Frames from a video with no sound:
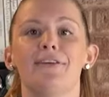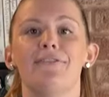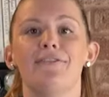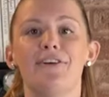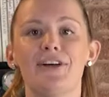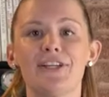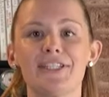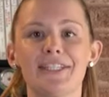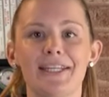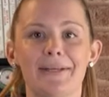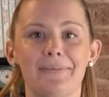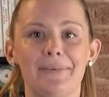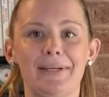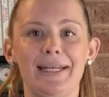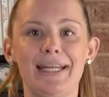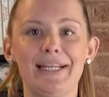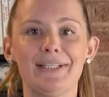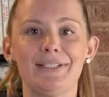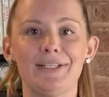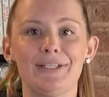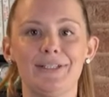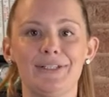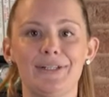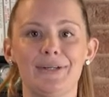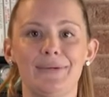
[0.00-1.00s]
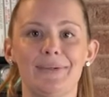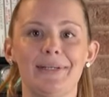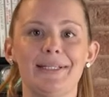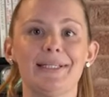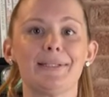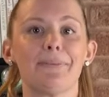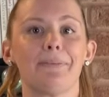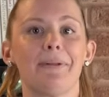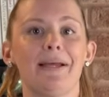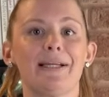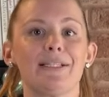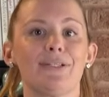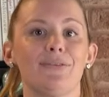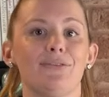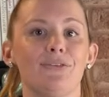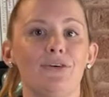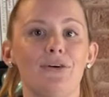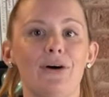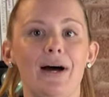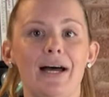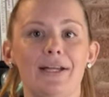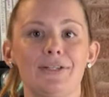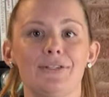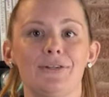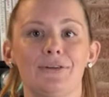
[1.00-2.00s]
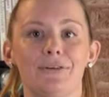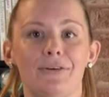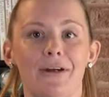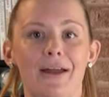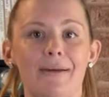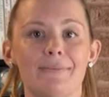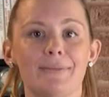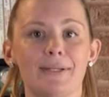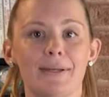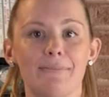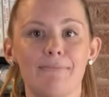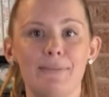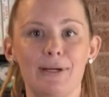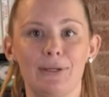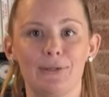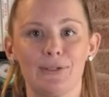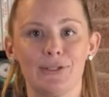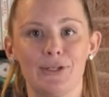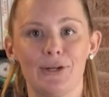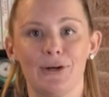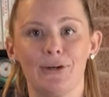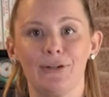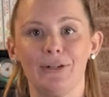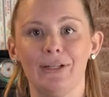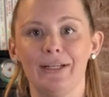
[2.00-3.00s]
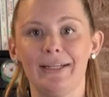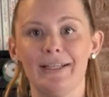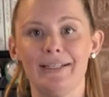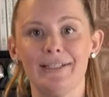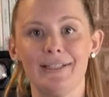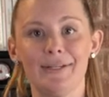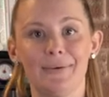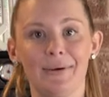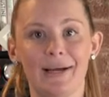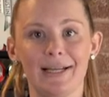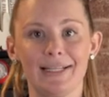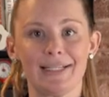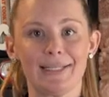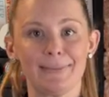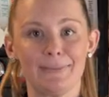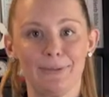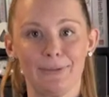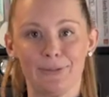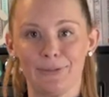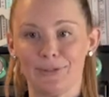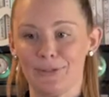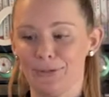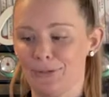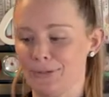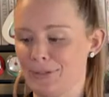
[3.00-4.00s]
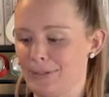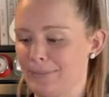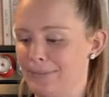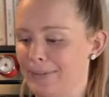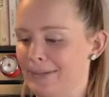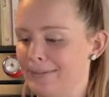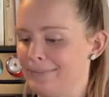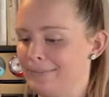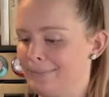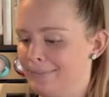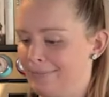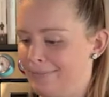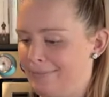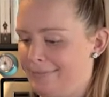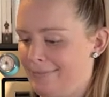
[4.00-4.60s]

The first thing we need to do is place 400 grams of milk chocolate into our small saucepan,